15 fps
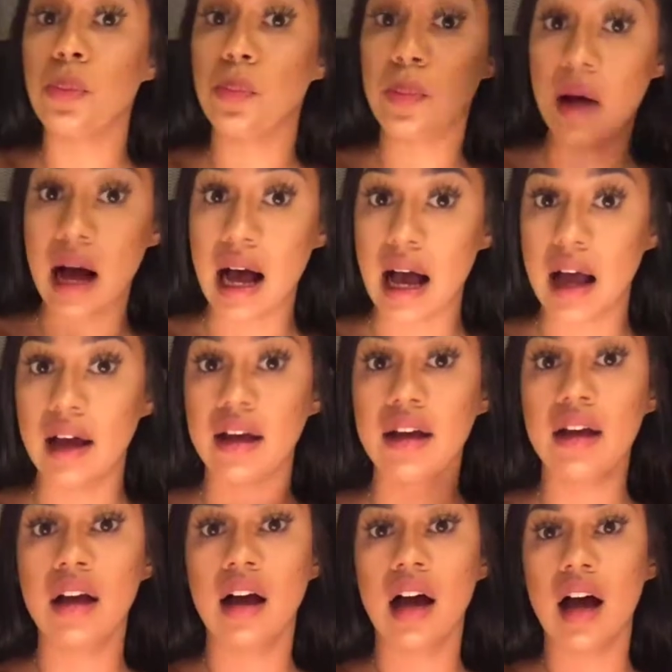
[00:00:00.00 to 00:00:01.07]
but
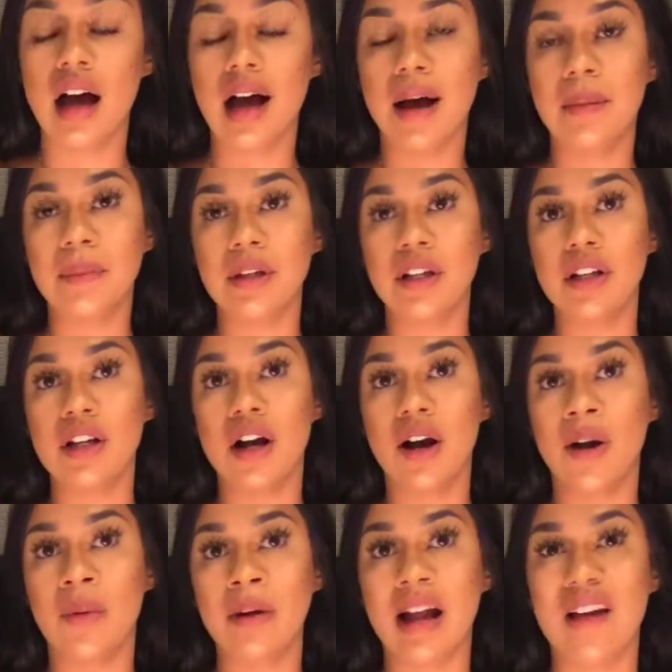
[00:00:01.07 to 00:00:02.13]

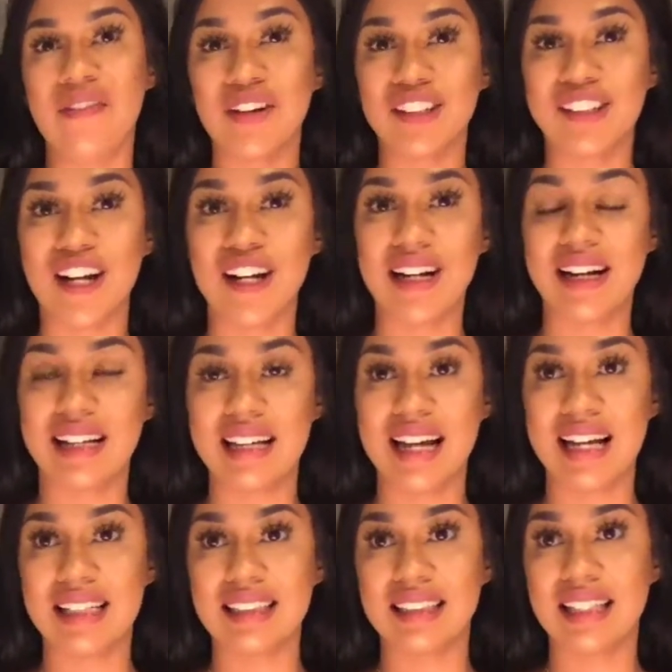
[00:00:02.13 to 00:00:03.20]
when I first started
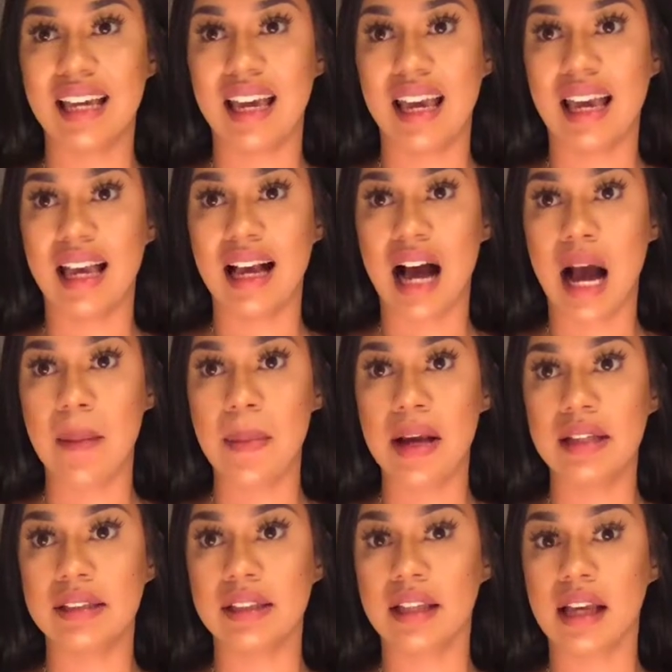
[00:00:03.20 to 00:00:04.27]
dancing, I
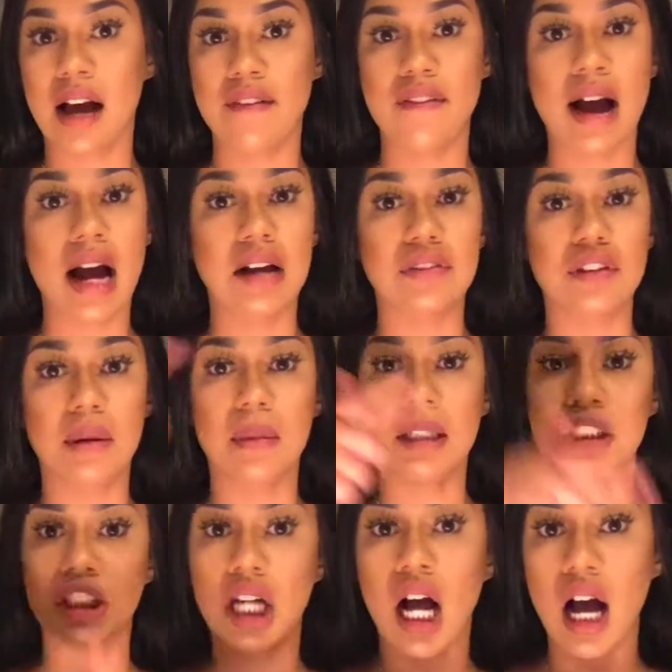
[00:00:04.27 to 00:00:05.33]
basically got fired from a
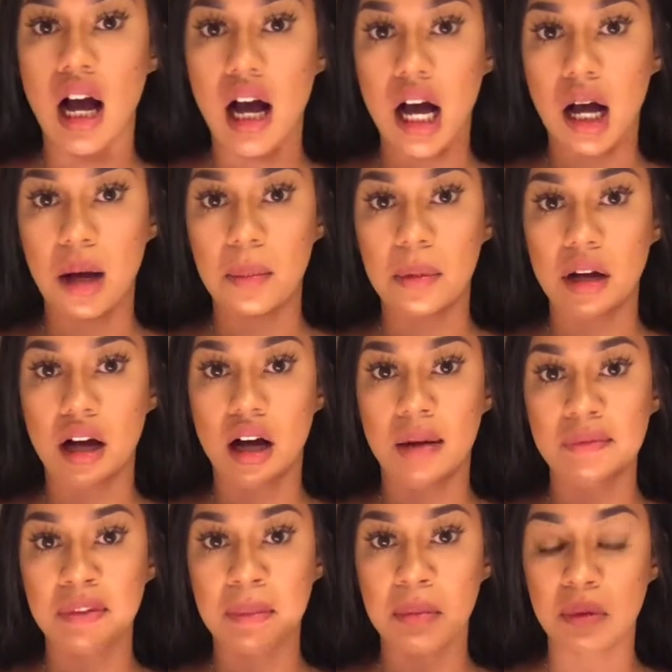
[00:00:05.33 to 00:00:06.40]
job,
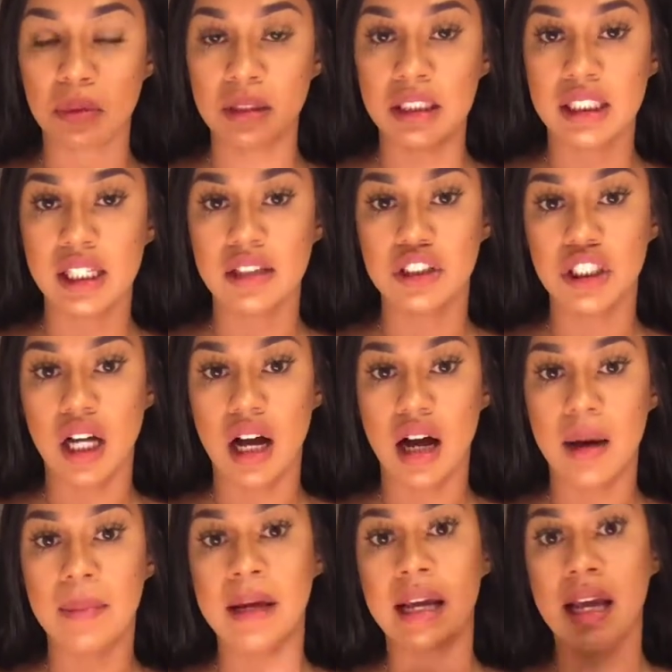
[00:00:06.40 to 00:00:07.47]
from a retail
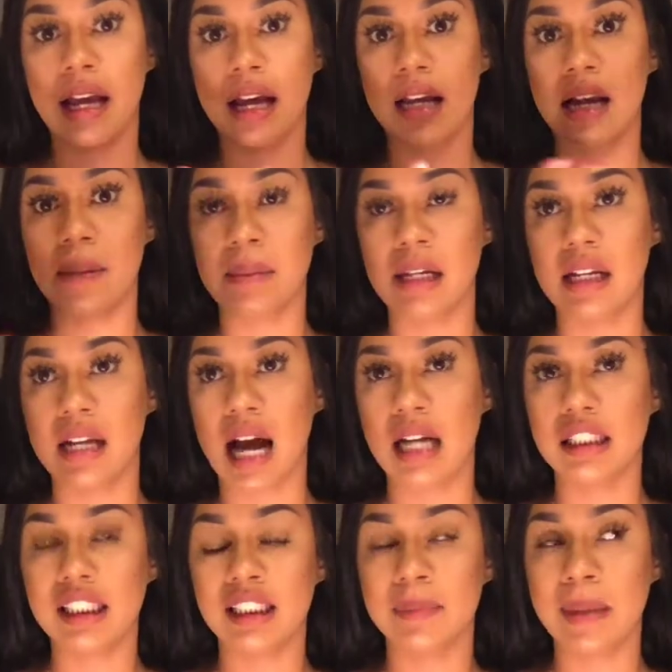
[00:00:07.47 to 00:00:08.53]
job, and I
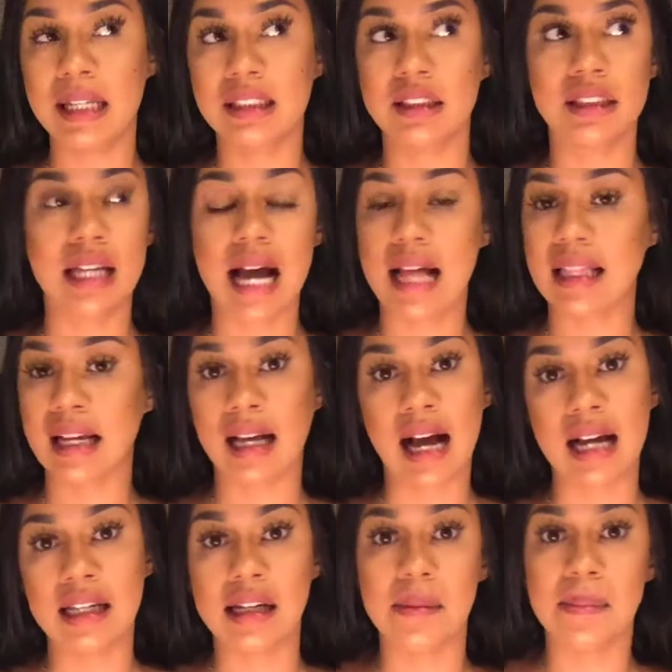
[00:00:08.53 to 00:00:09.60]
just basically had that
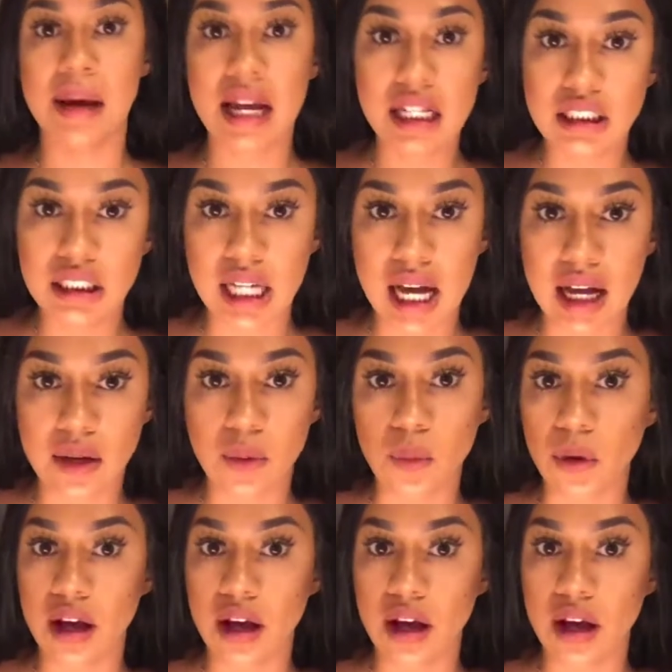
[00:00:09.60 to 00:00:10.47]
goddamn paycheck